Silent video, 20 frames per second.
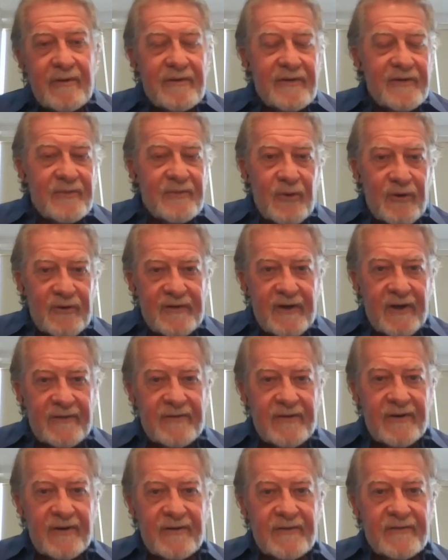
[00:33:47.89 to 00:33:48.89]
There's books out
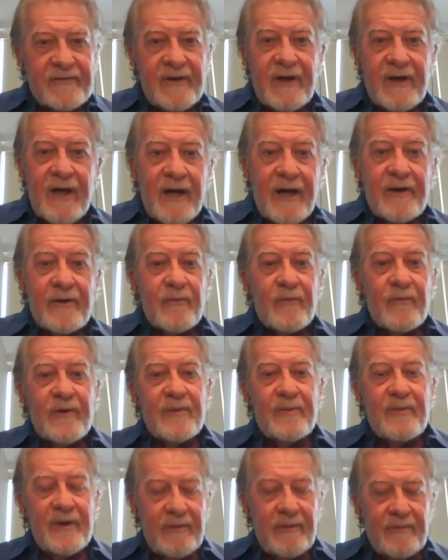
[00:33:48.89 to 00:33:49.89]
there and say how to read
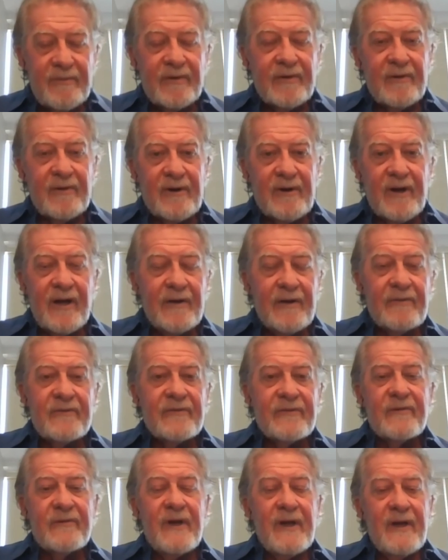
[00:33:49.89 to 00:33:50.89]
people, or how
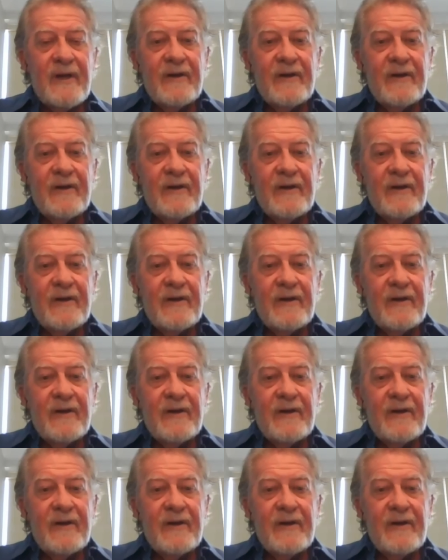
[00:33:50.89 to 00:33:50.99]
to,